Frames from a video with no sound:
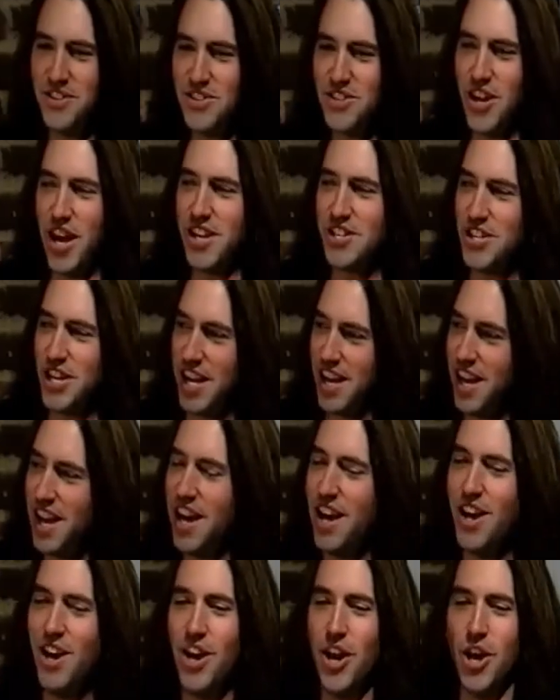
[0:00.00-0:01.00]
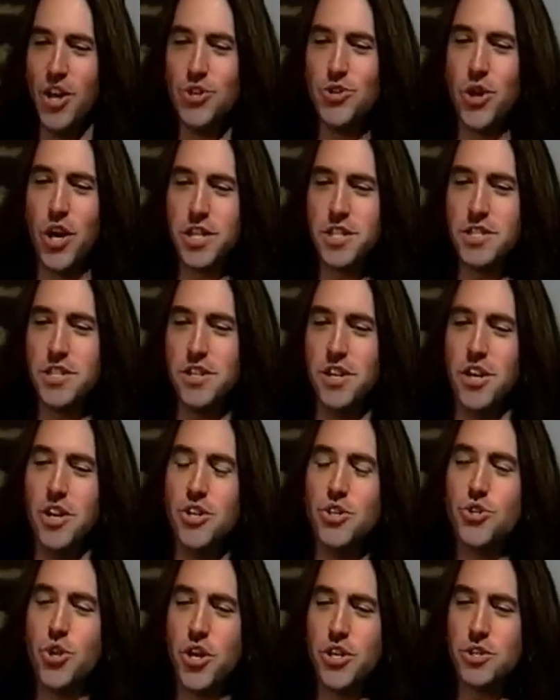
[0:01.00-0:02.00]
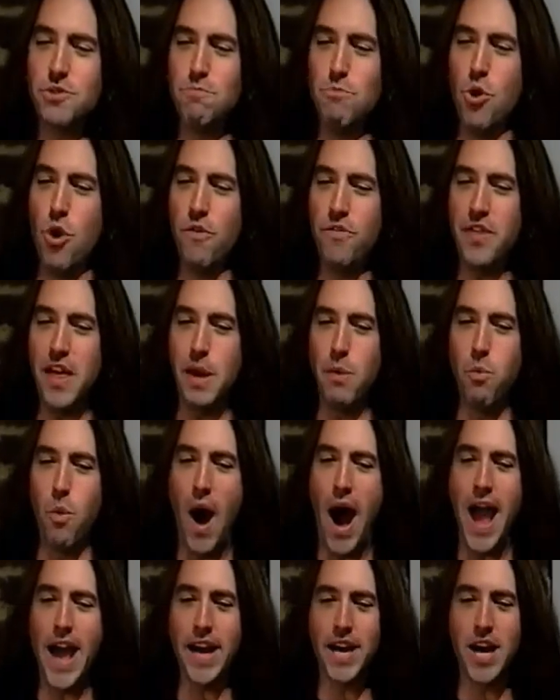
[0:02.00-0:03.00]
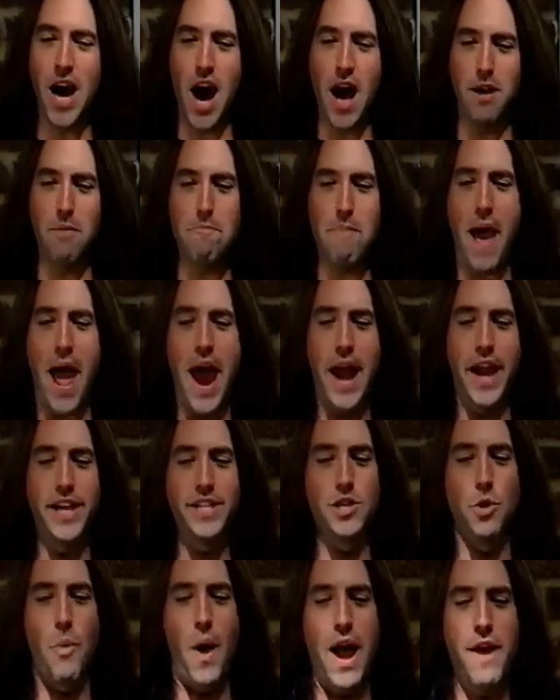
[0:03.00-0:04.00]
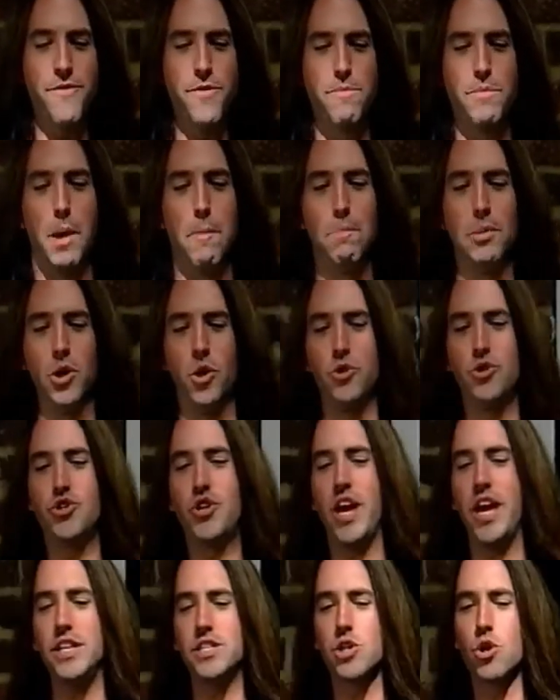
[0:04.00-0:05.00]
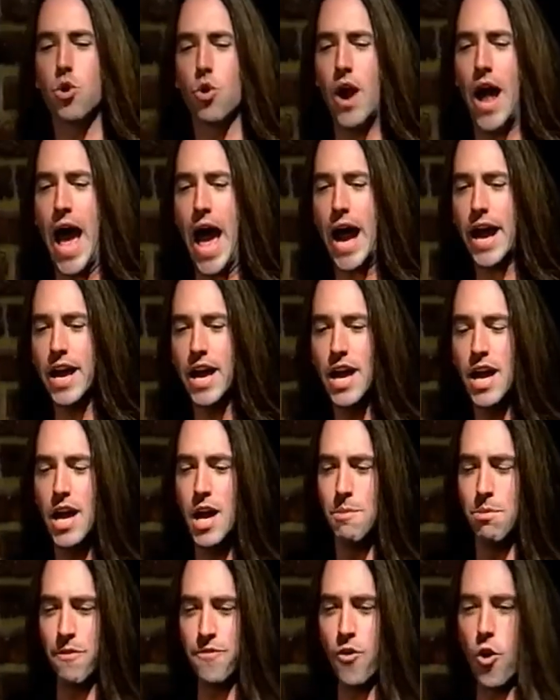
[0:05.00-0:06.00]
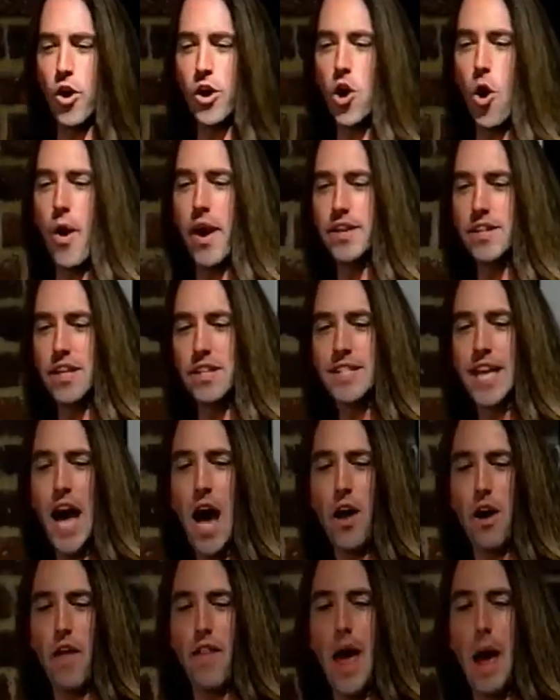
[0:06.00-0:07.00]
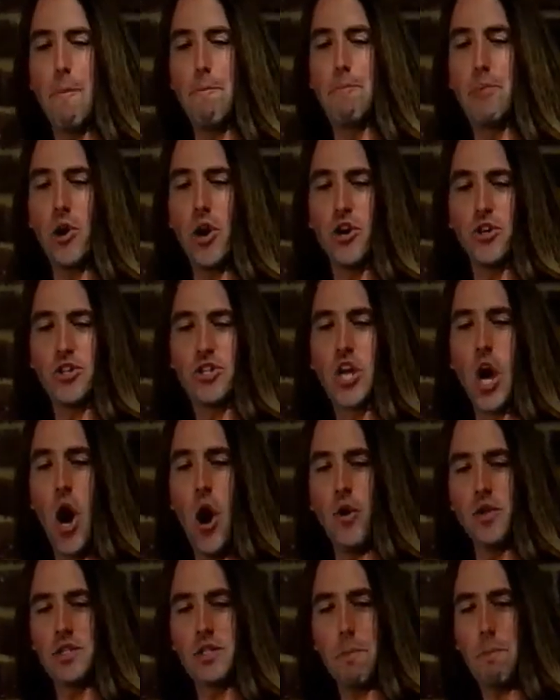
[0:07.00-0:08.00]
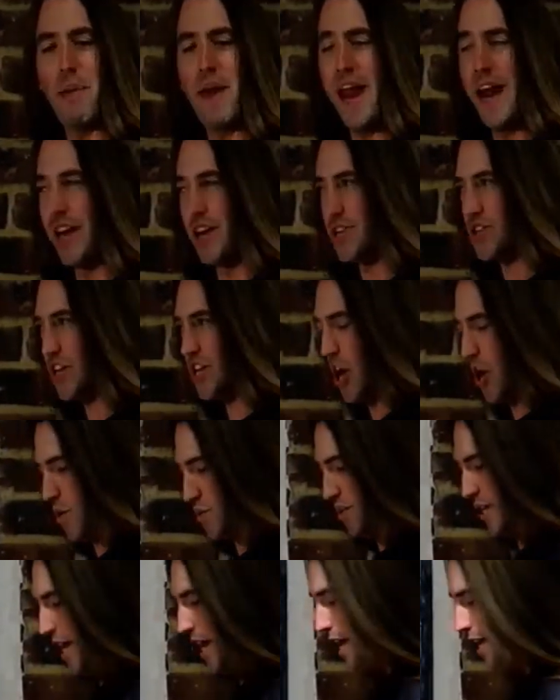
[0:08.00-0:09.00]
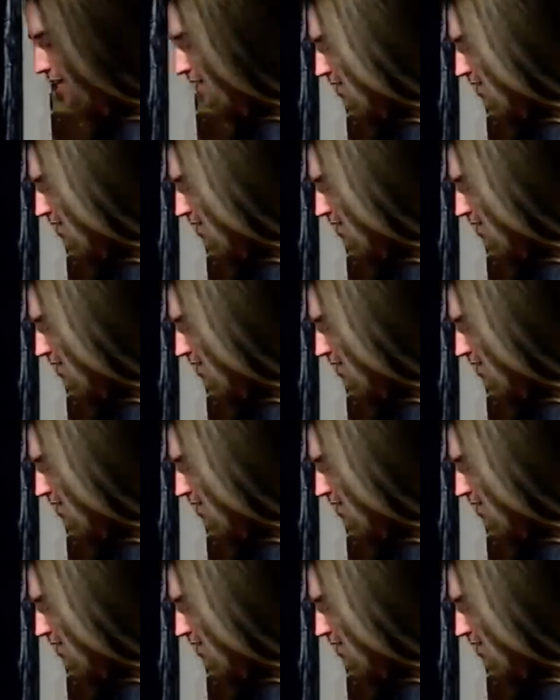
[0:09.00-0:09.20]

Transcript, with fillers: Just, just, just move the white cotton panties away from the blue cheese crack before going to town on that burnt toast penis cozy.